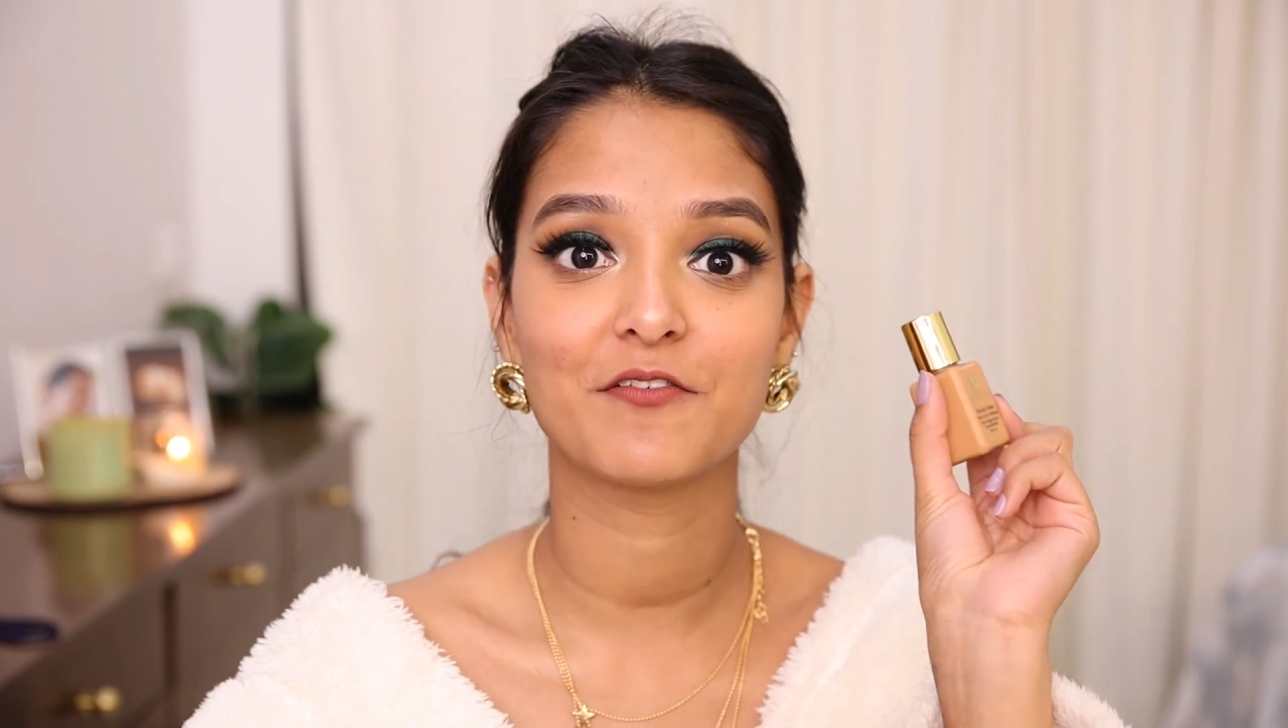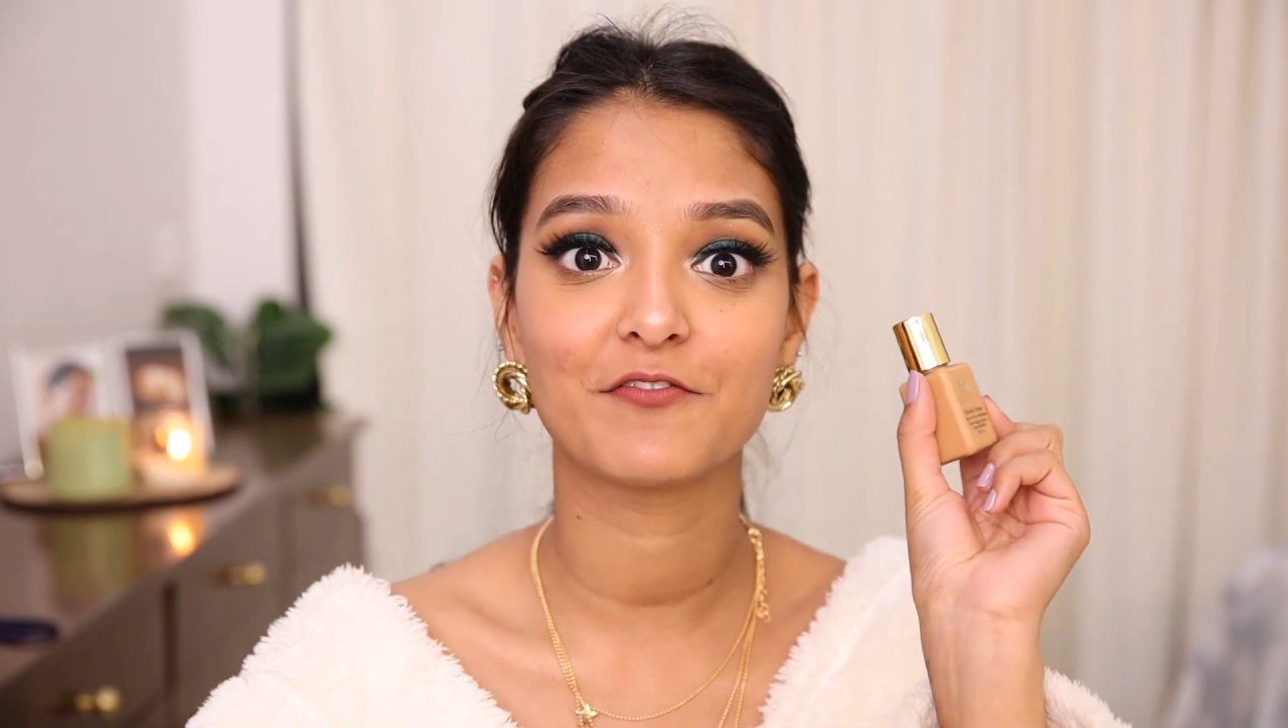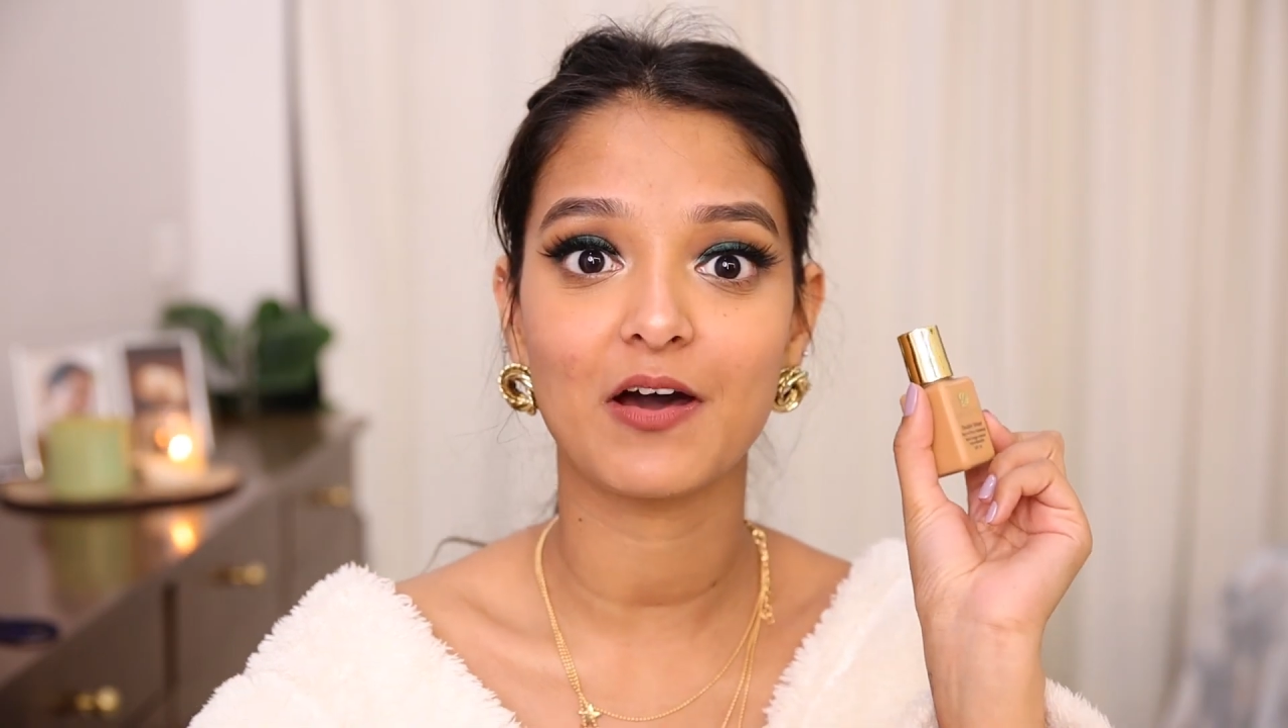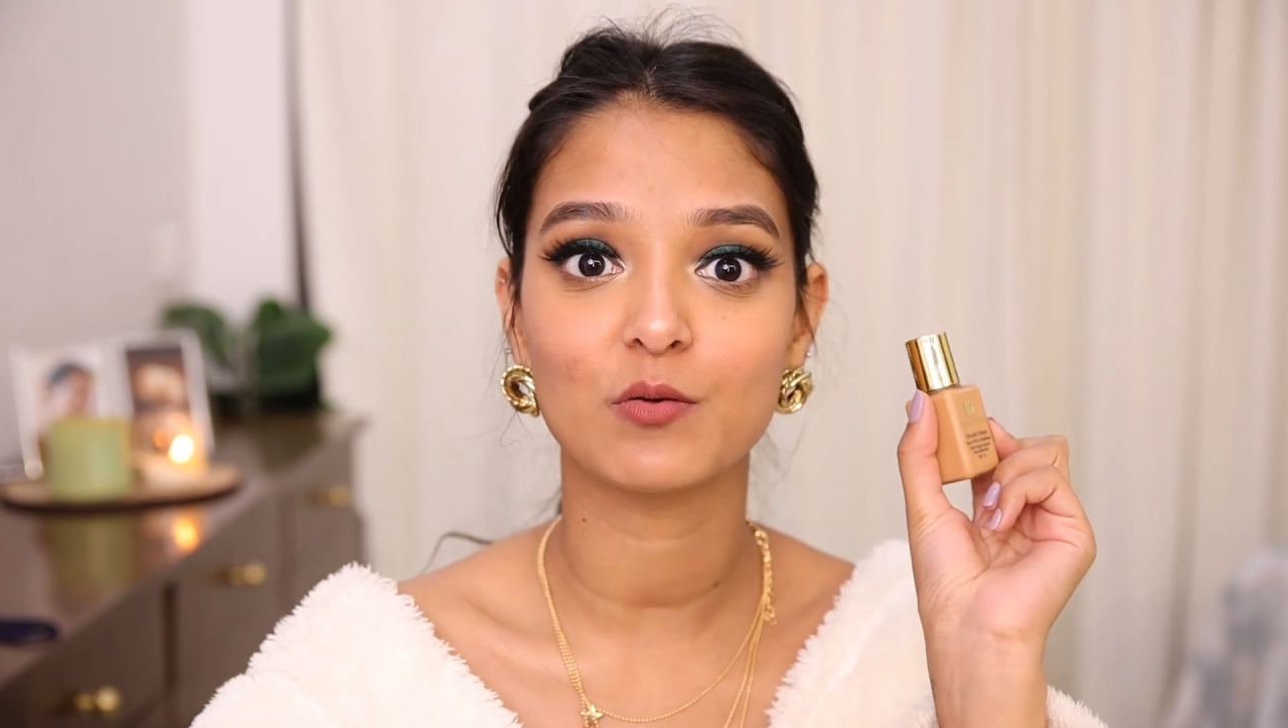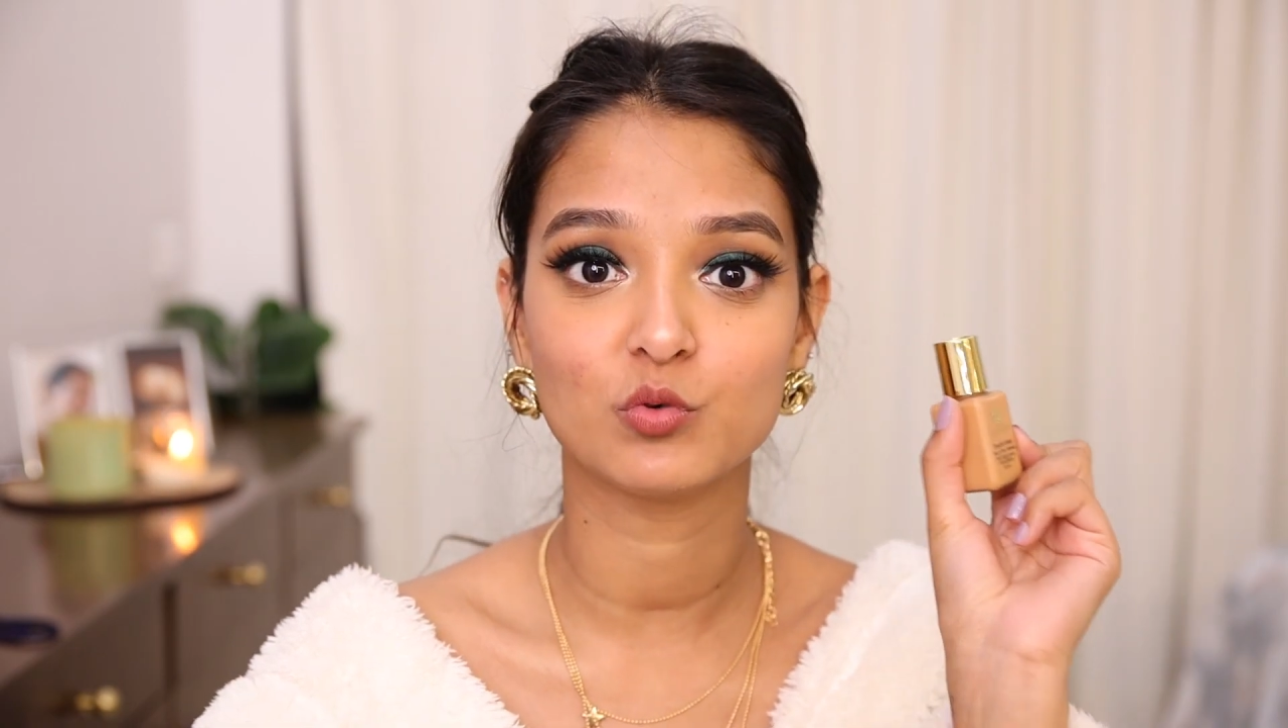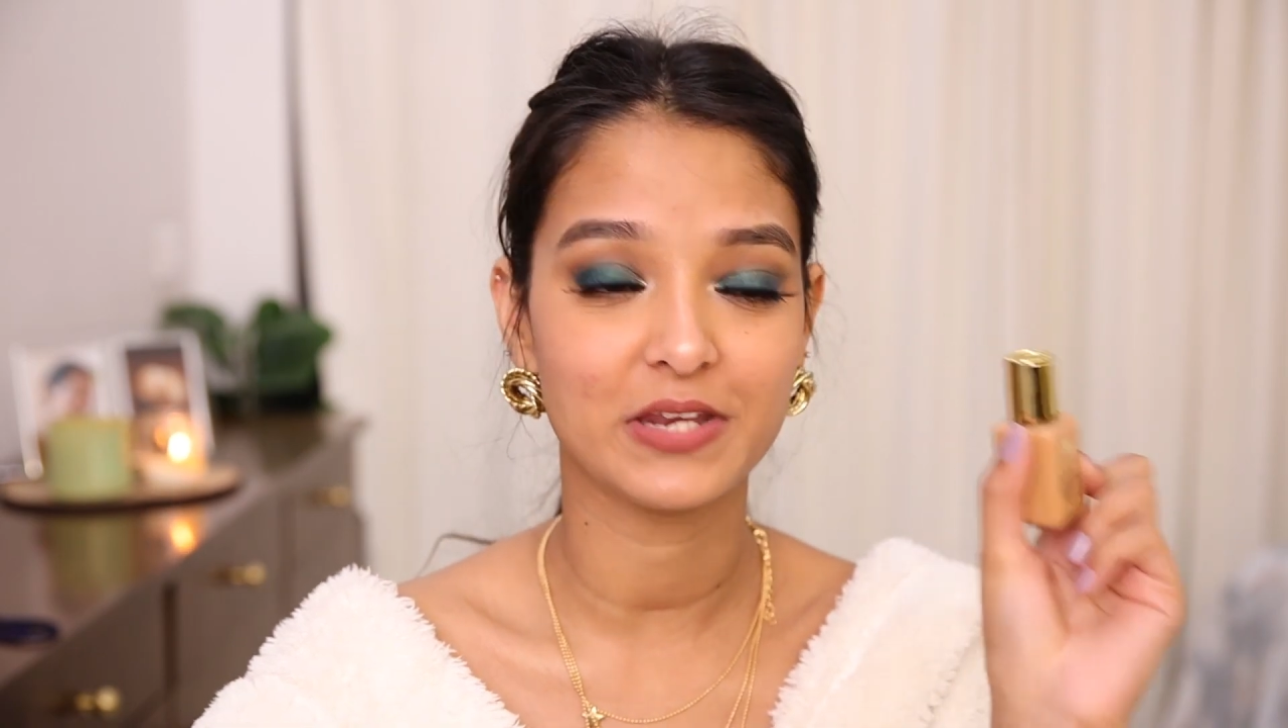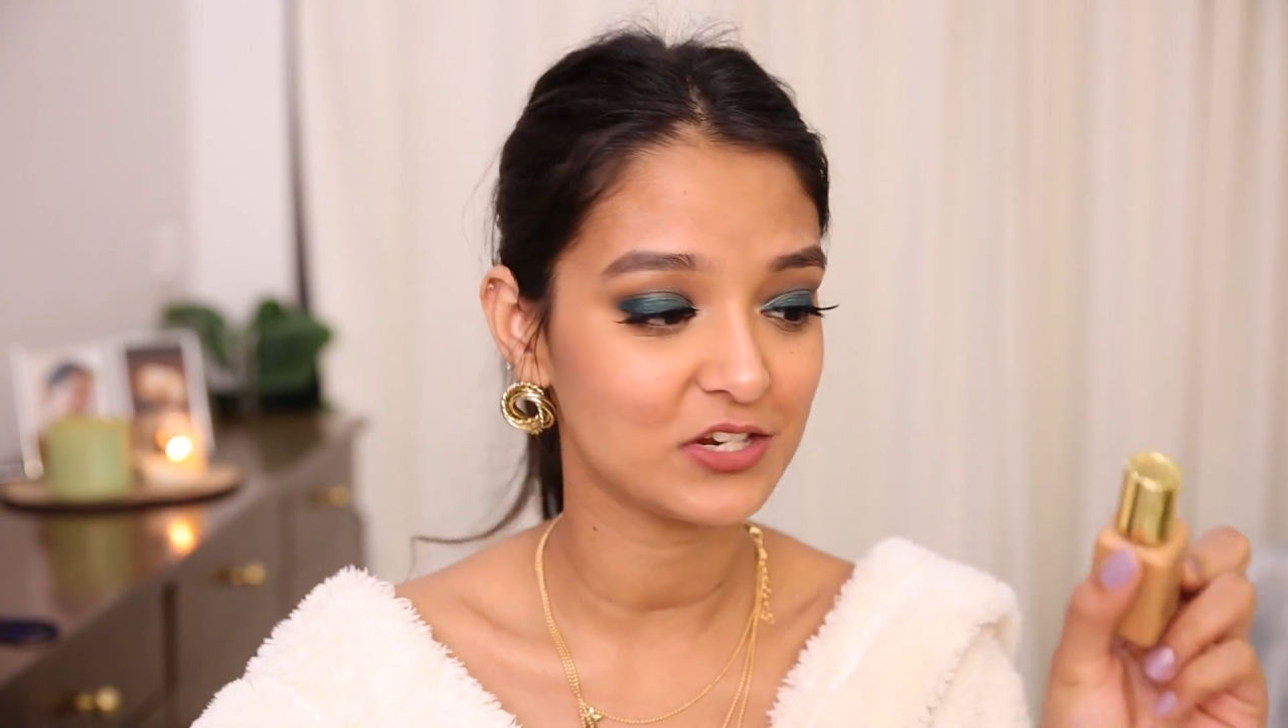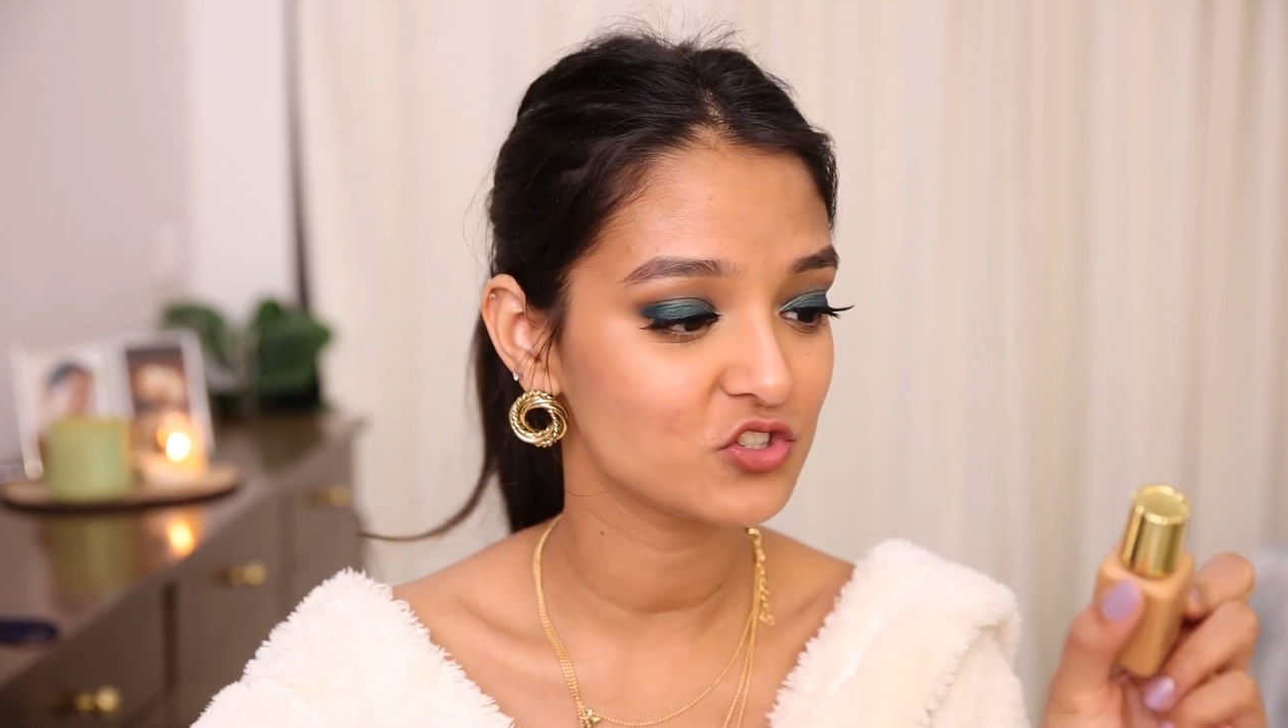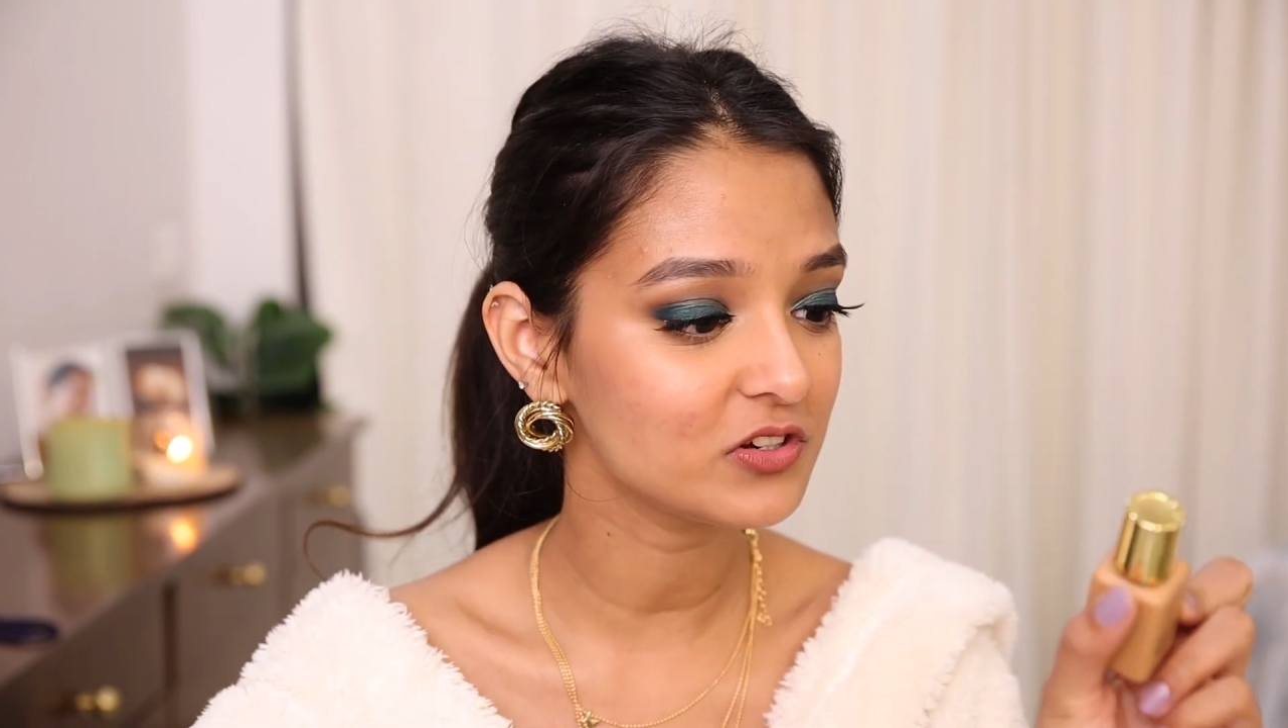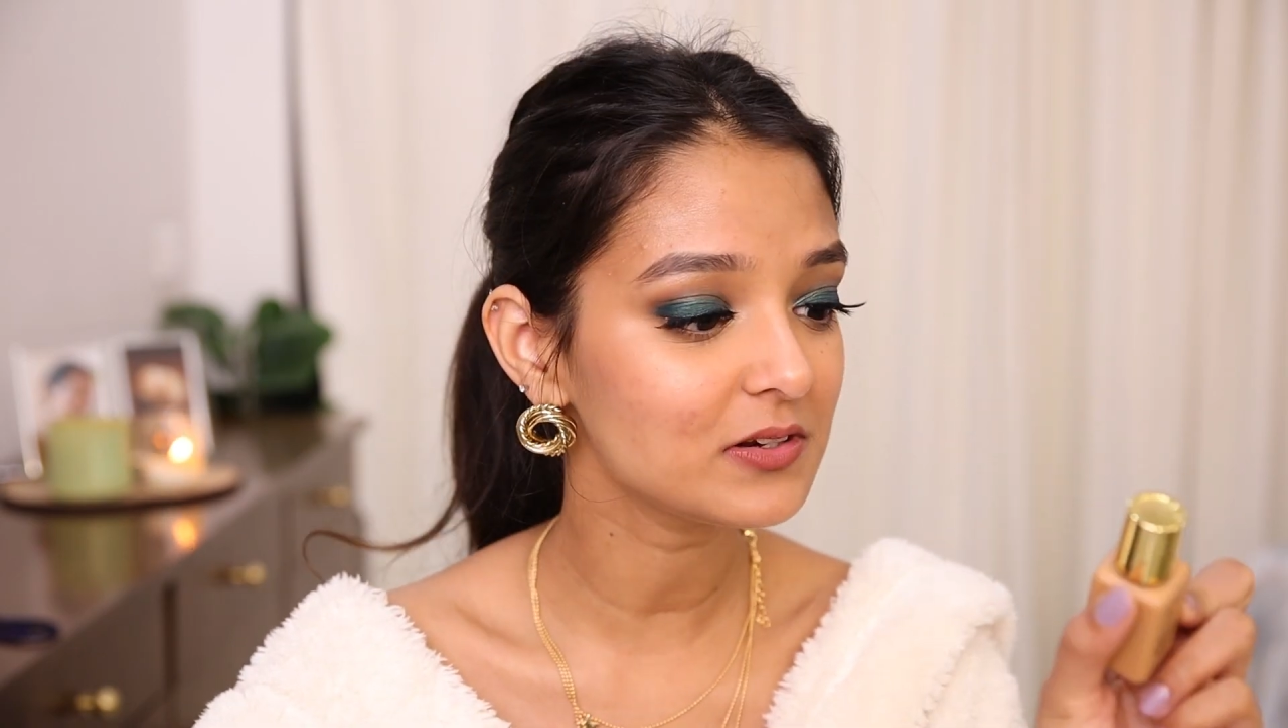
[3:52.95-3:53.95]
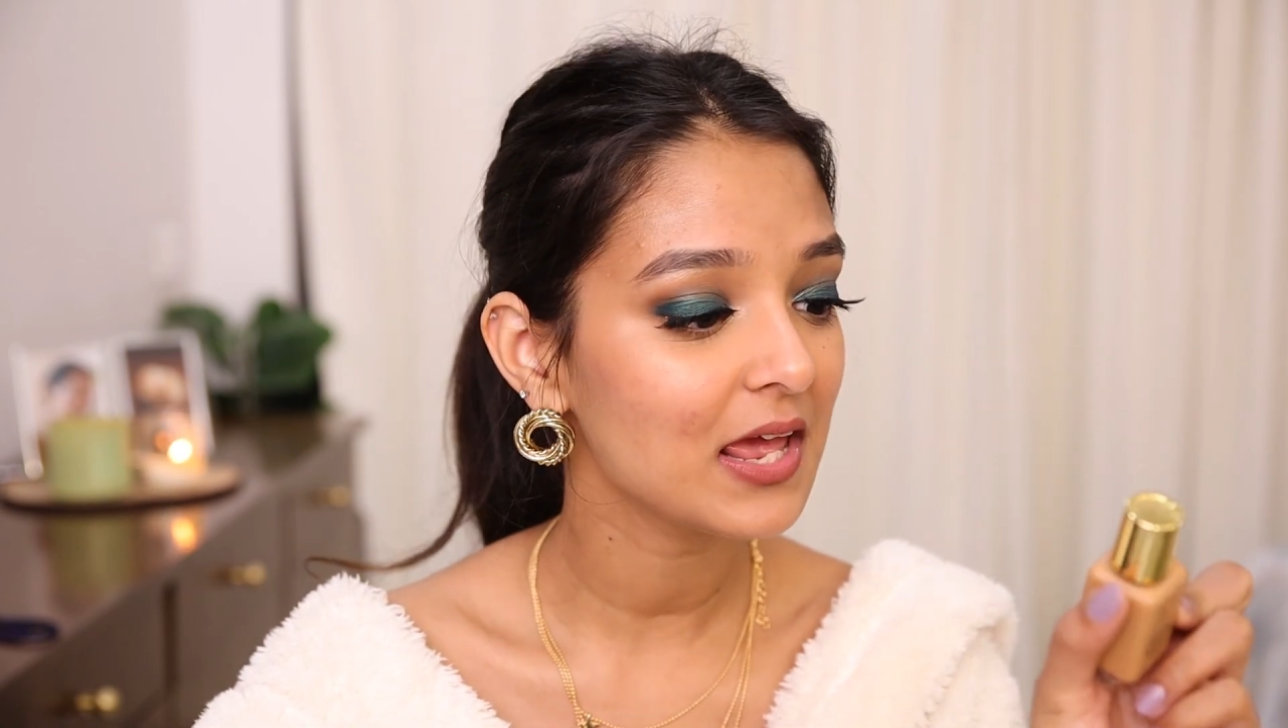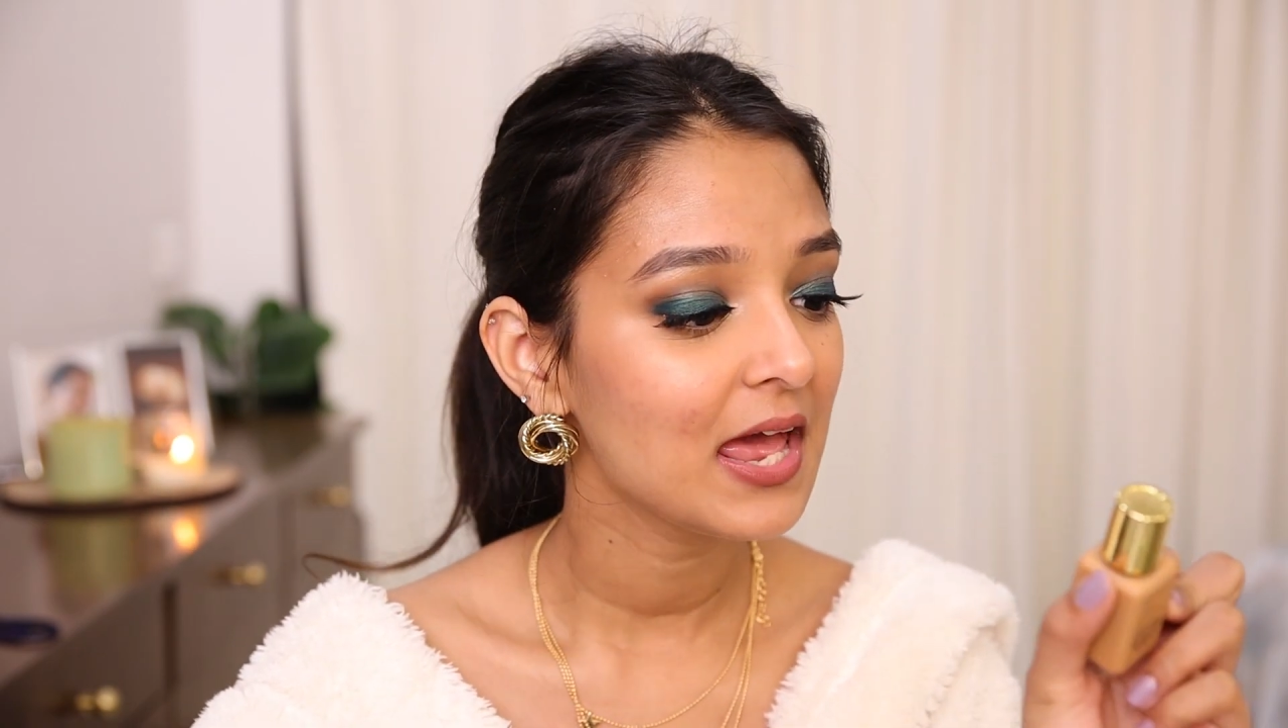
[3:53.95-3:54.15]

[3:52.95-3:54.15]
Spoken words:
foundation,